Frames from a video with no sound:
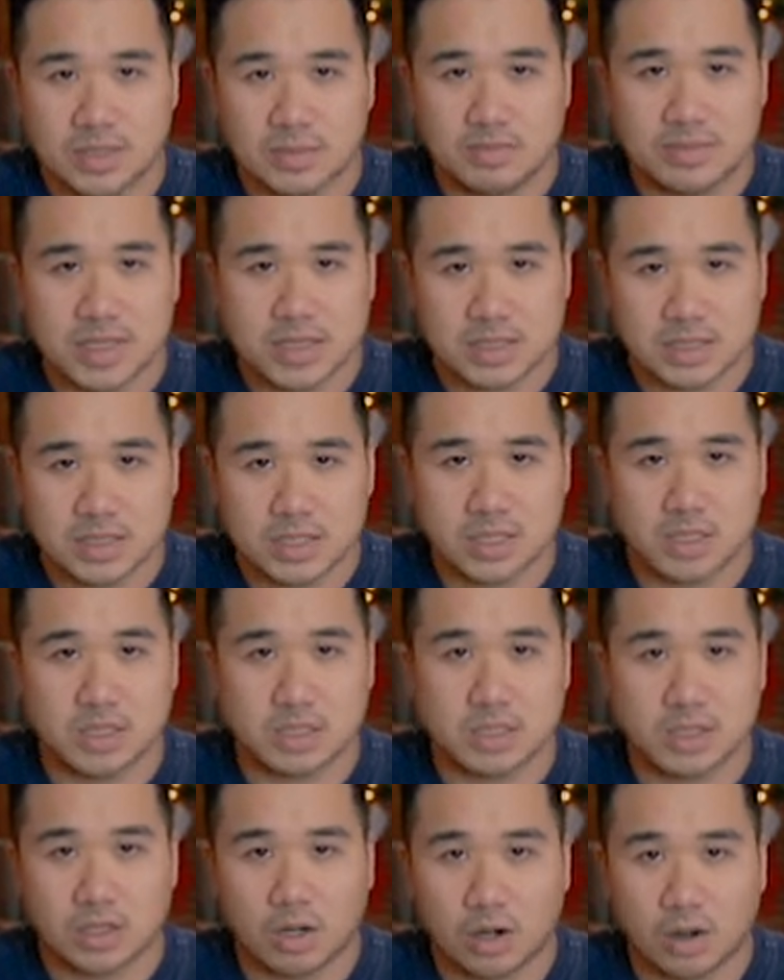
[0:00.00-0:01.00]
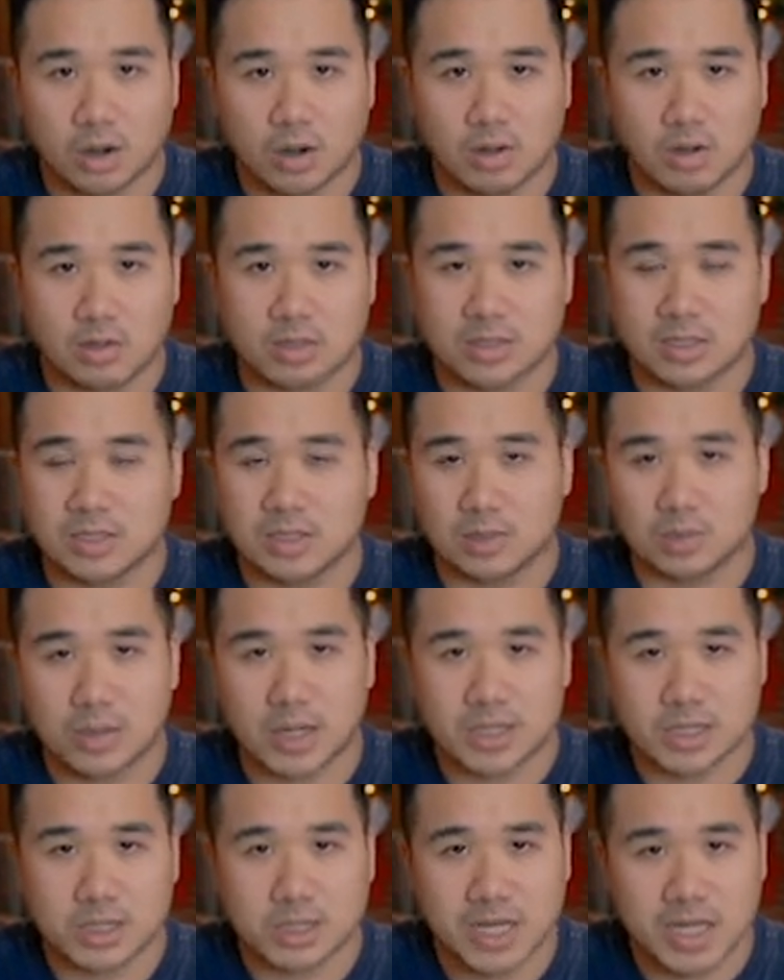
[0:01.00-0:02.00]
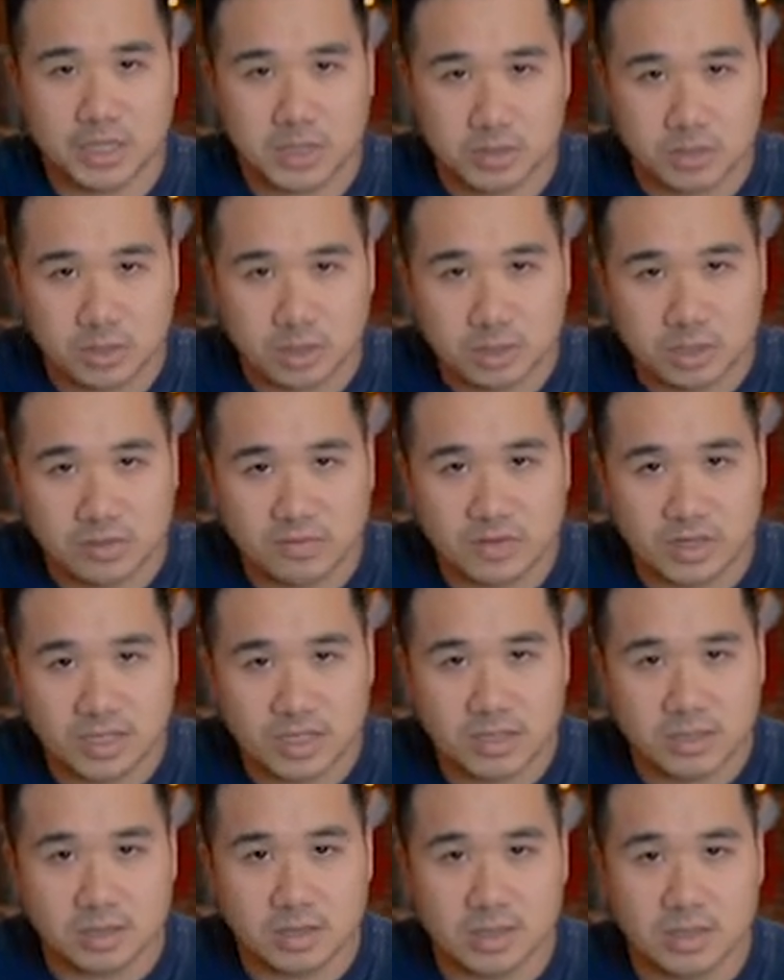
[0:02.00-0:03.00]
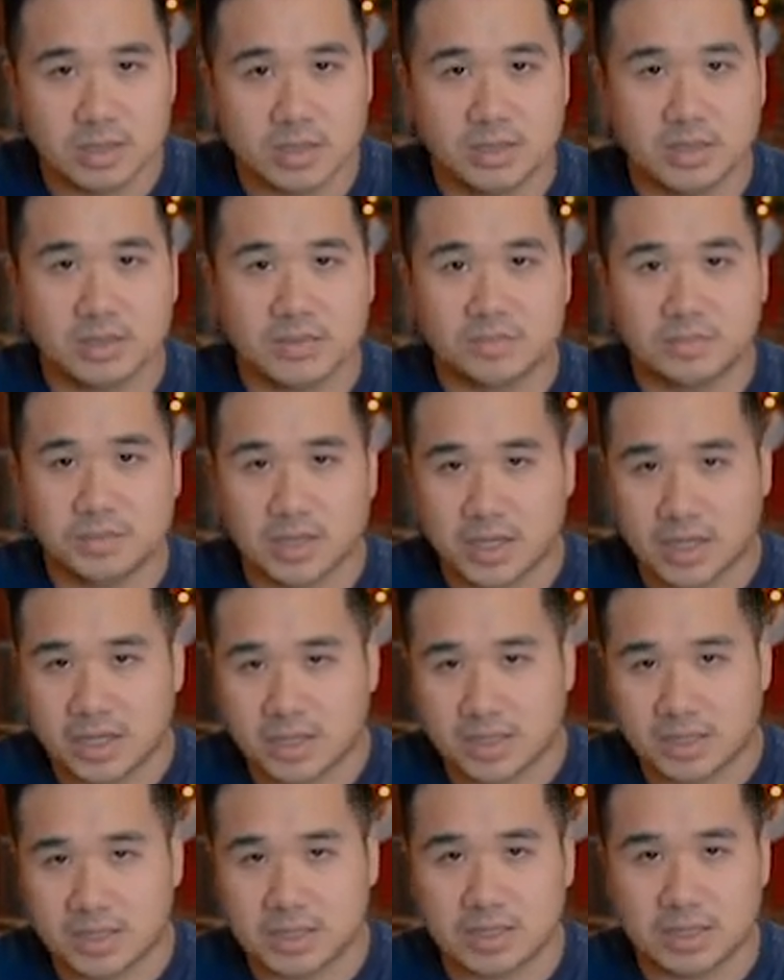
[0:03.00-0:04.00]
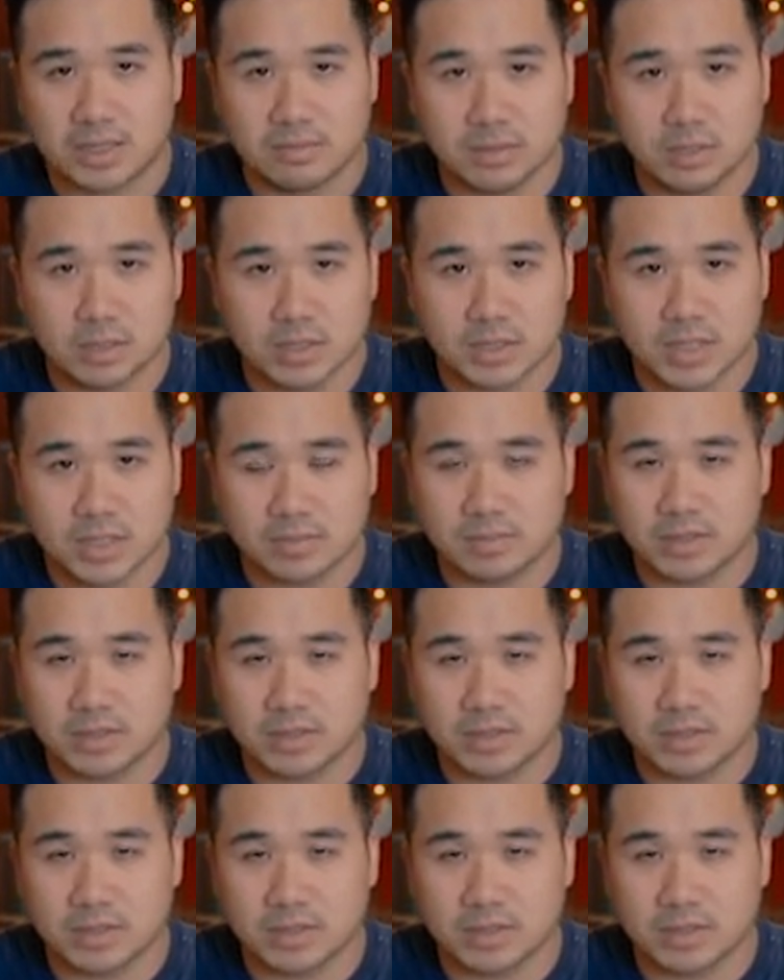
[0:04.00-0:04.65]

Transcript: message, to call, and just watch occasional YouTube videos and listen to music.